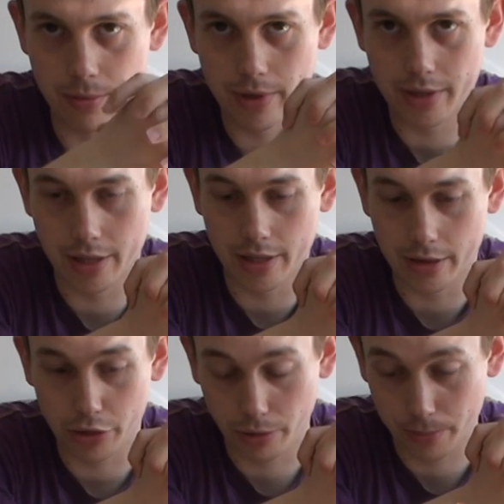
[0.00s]
upon
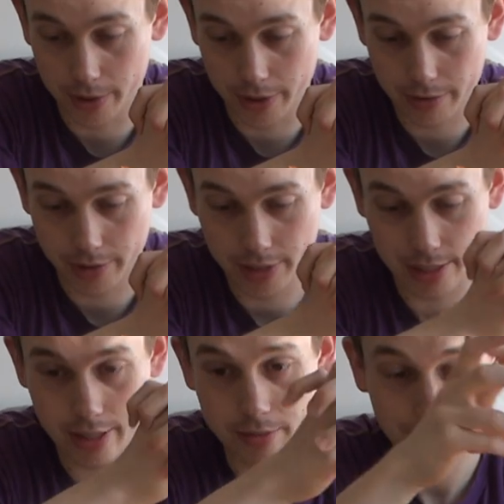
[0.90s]
the old models was
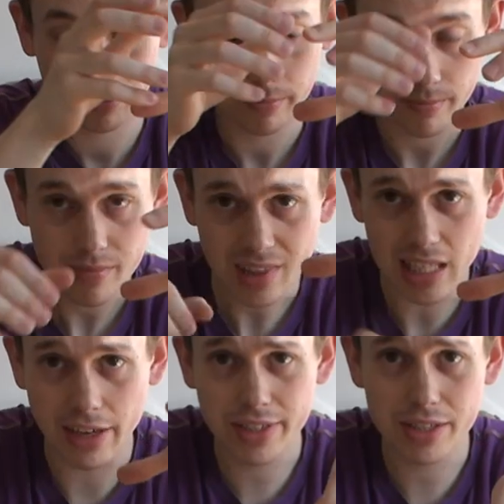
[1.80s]
that
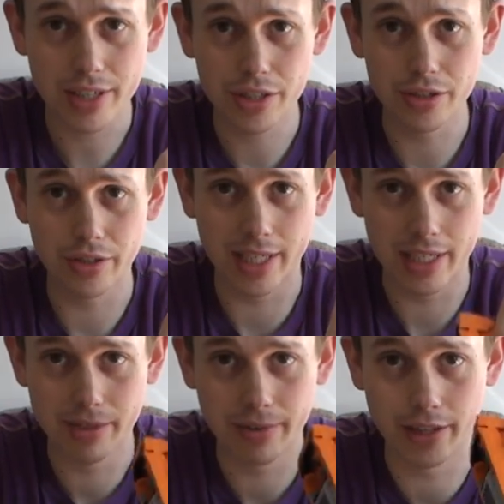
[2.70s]
if I tried to do
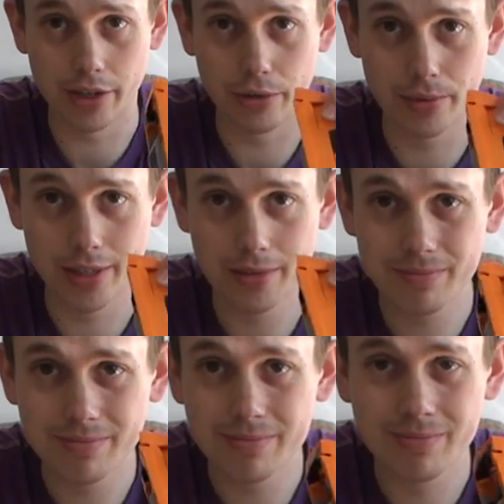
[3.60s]
this with the old one,
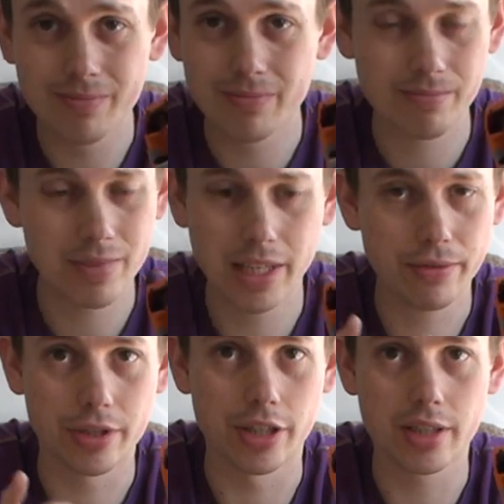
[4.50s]
it
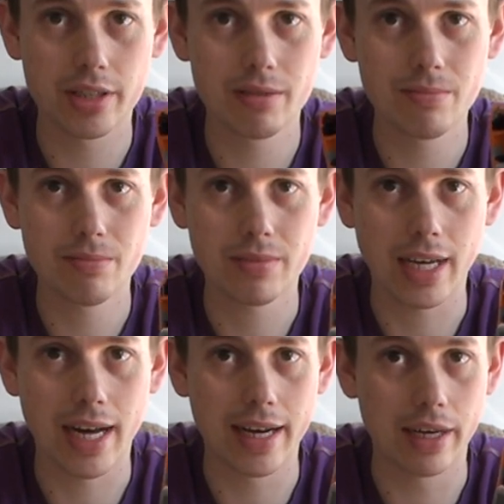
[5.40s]
would just
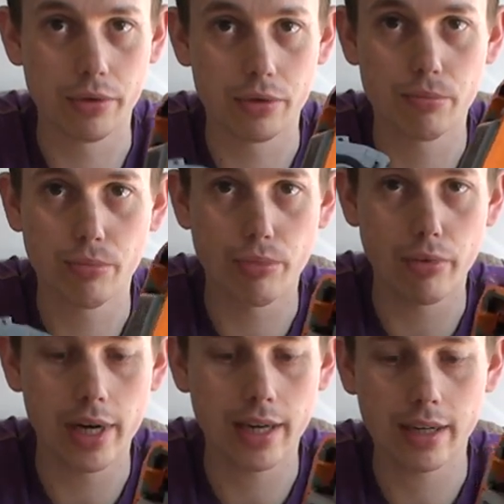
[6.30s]
die, it would
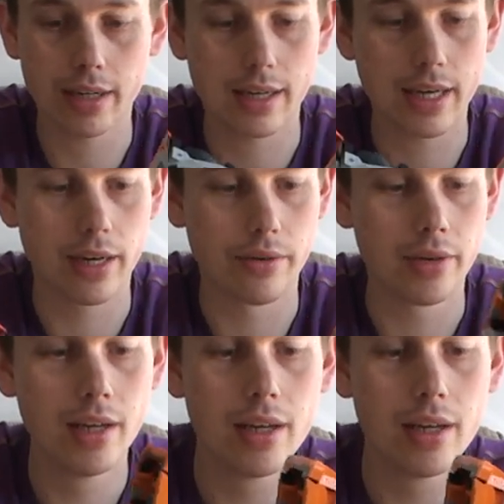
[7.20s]
break down.